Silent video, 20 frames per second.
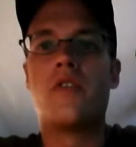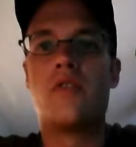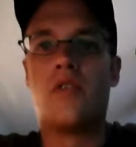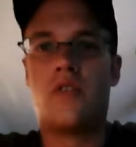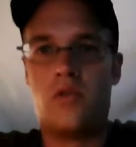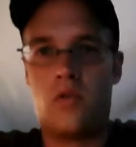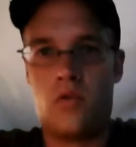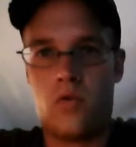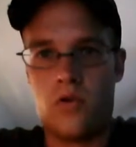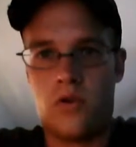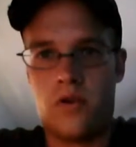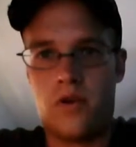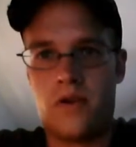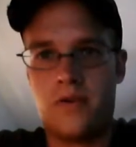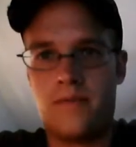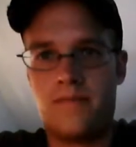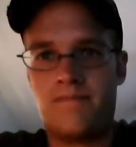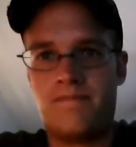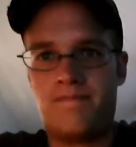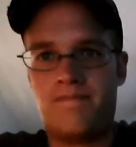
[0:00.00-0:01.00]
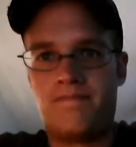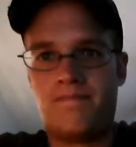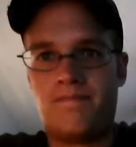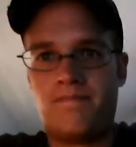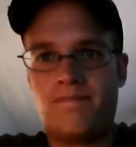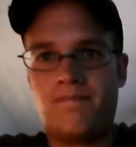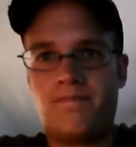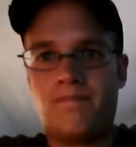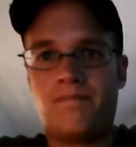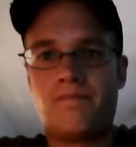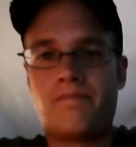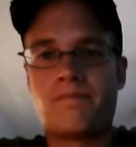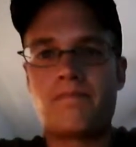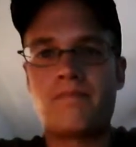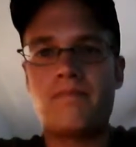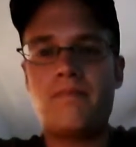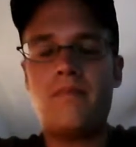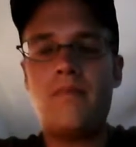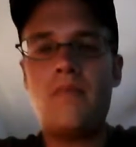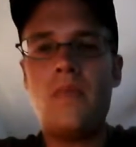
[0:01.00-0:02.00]
the Lord.
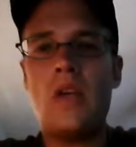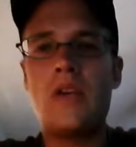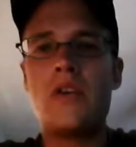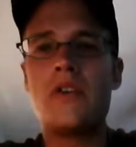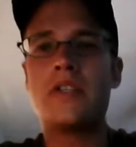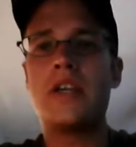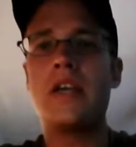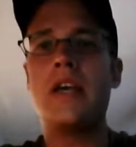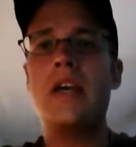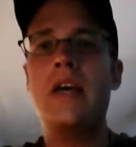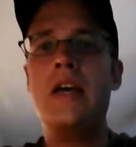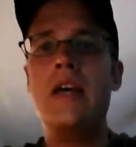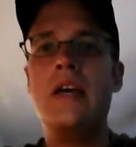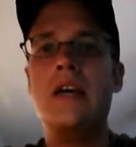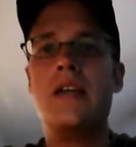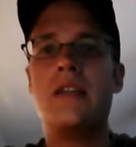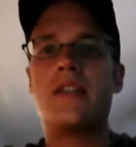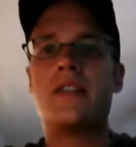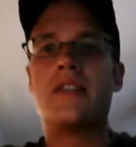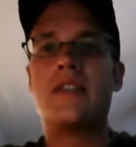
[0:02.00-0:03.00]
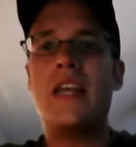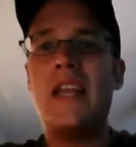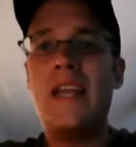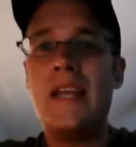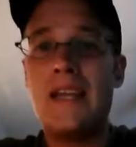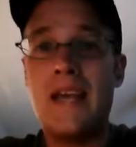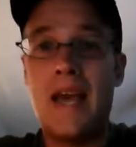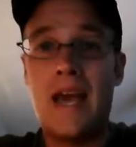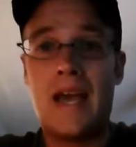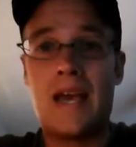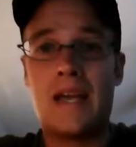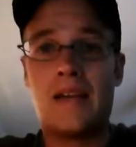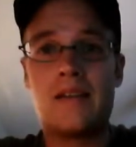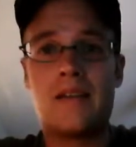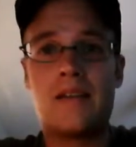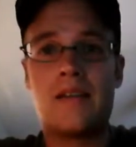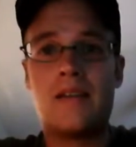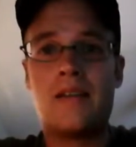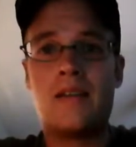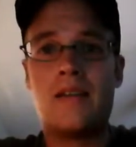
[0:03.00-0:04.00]
You see, the city
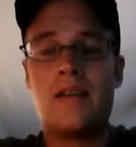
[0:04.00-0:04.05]
gate